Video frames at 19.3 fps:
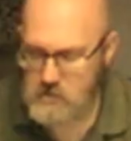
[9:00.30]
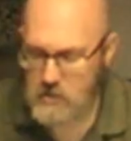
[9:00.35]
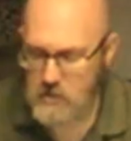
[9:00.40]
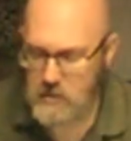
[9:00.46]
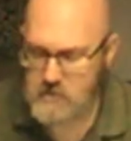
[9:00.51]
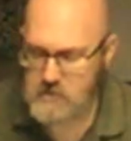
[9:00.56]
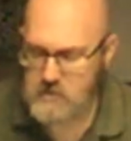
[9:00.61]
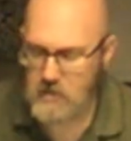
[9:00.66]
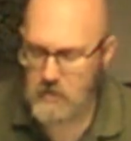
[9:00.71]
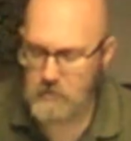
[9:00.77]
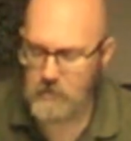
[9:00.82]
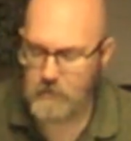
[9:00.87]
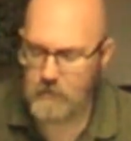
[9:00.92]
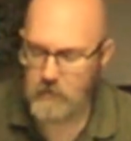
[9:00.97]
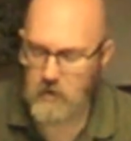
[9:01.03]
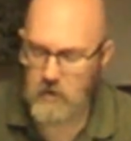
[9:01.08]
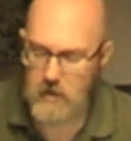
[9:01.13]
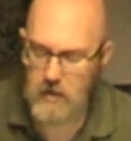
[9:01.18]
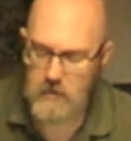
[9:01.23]
So that's number
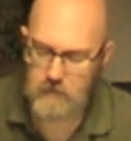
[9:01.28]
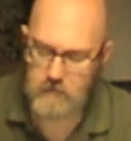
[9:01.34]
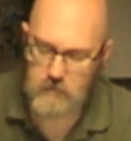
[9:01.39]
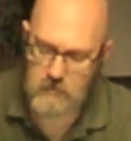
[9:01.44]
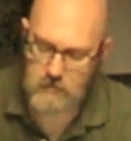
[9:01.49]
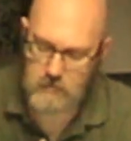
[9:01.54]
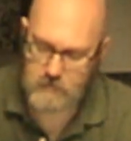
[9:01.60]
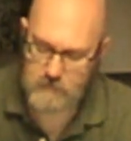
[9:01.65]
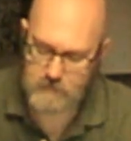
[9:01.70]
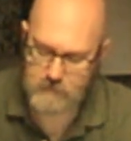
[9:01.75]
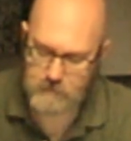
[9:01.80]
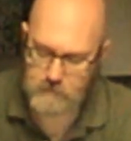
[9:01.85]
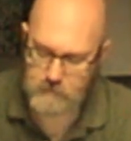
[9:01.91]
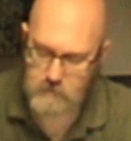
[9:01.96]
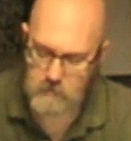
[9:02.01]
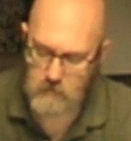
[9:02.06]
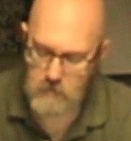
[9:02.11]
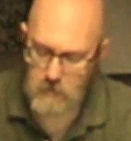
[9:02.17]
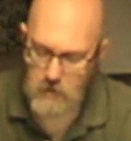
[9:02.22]
5.
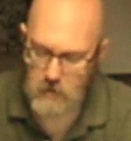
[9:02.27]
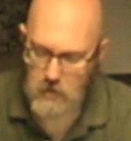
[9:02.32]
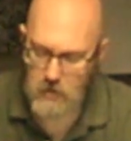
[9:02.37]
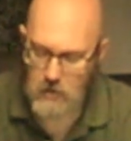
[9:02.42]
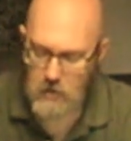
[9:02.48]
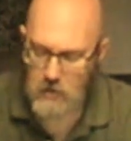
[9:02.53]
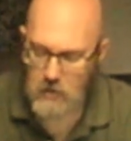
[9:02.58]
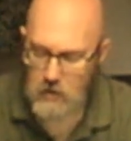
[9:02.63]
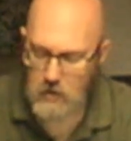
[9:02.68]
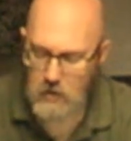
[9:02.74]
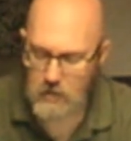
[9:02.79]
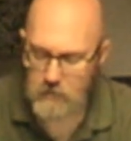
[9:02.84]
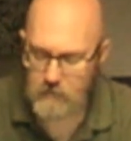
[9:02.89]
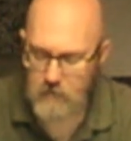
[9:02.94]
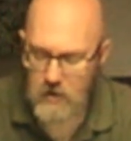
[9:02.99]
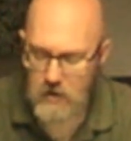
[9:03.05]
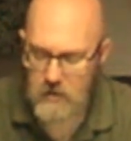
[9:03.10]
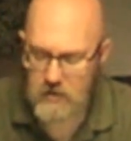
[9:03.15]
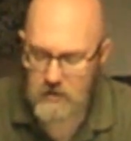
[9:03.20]

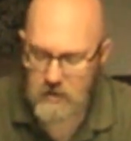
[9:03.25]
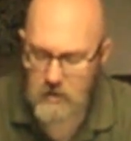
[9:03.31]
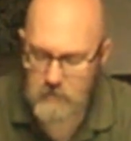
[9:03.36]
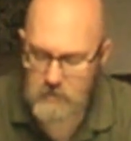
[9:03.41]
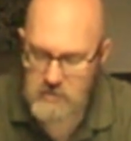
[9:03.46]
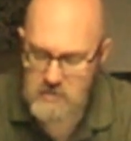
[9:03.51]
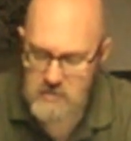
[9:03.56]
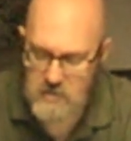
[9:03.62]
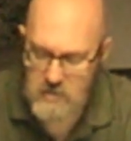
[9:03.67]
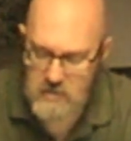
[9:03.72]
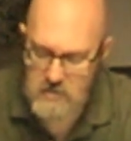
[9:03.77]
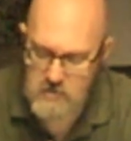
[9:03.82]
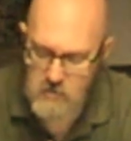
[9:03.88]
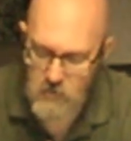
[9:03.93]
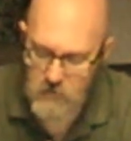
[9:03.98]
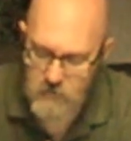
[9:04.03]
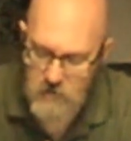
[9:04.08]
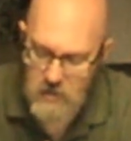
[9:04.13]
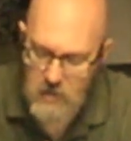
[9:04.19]
And finally, number
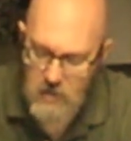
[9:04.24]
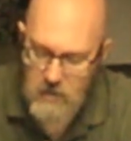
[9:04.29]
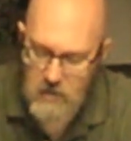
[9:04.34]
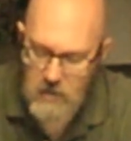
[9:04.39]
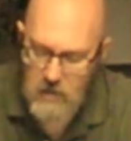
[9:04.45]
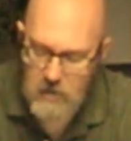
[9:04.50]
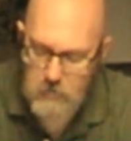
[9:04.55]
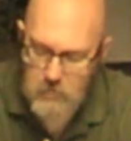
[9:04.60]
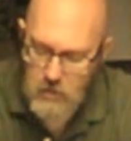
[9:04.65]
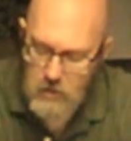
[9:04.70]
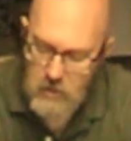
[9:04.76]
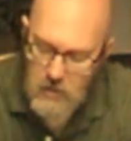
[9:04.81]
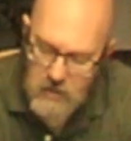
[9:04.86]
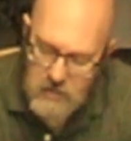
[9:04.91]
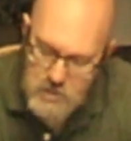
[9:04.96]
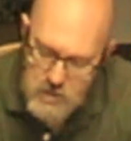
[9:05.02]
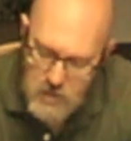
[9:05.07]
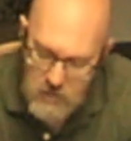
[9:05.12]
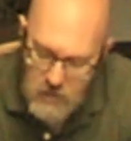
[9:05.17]
6, we've got a
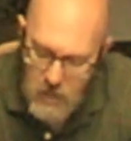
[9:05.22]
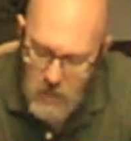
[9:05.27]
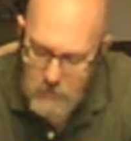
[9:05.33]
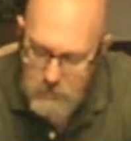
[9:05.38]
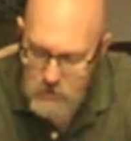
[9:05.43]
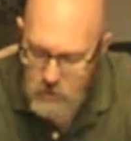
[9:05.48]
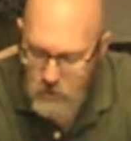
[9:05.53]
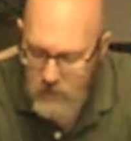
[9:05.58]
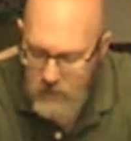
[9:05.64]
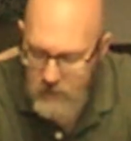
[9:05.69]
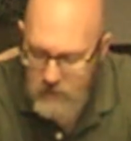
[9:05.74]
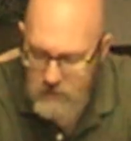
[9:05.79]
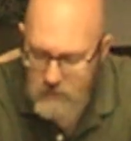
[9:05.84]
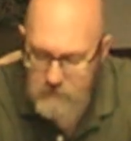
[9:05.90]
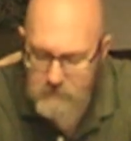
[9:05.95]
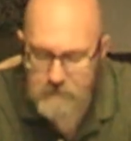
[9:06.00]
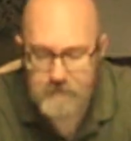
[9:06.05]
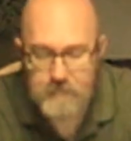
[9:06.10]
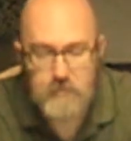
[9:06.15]
production
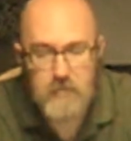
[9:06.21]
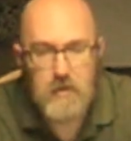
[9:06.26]
upgrade.